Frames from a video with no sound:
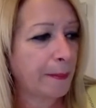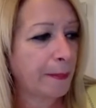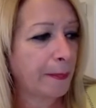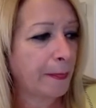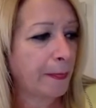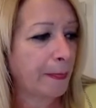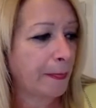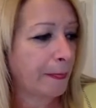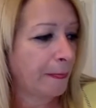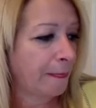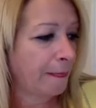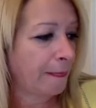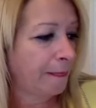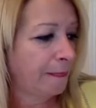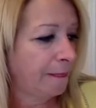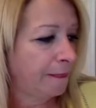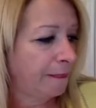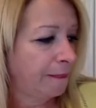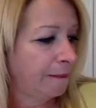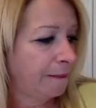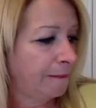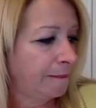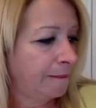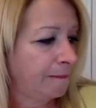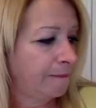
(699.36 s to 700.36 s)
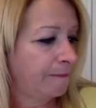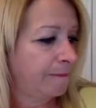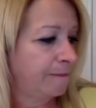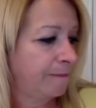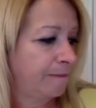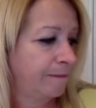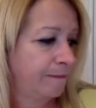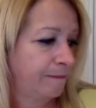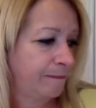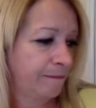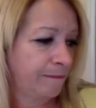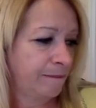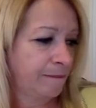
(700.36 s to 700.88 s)

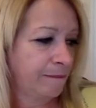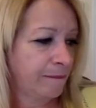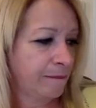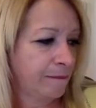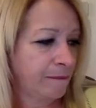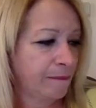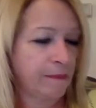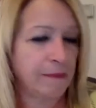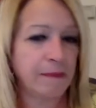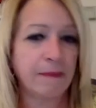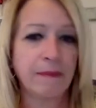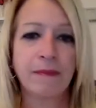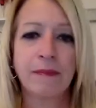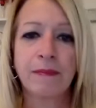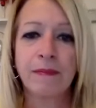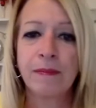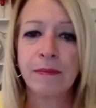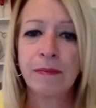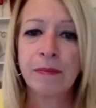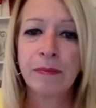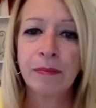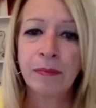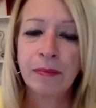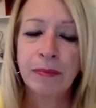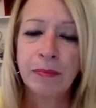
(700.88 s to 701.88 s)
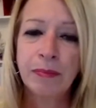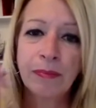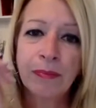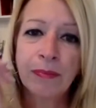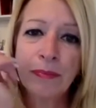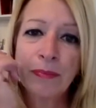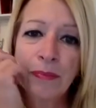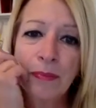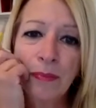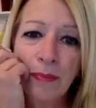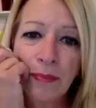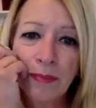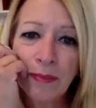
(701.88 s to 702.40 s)

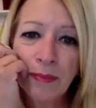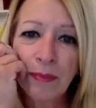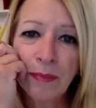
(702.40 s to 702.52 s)
This person isn't speaking.